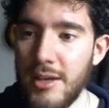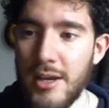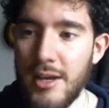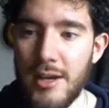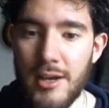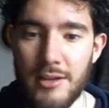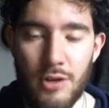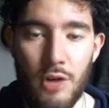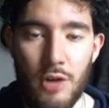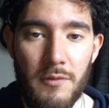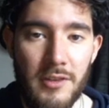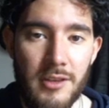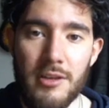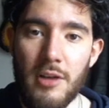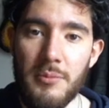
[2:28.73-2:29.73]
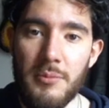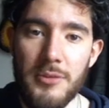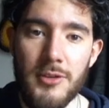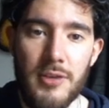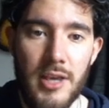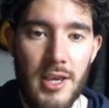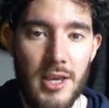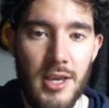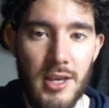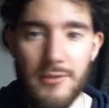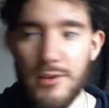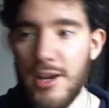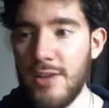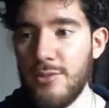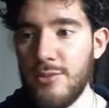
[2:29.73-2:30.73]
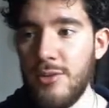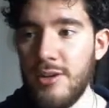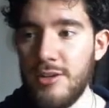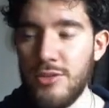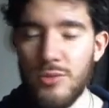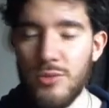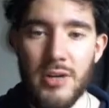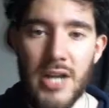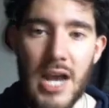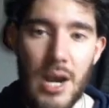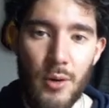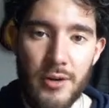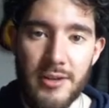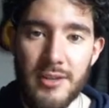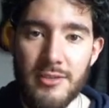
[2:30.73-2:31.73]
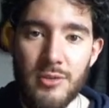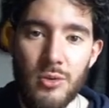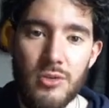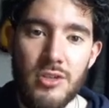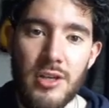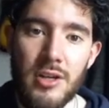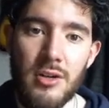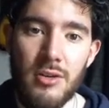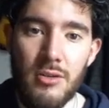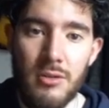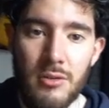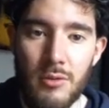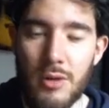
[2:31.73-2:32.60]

So hopefully this helped you. And if you guys want to join our Discord channel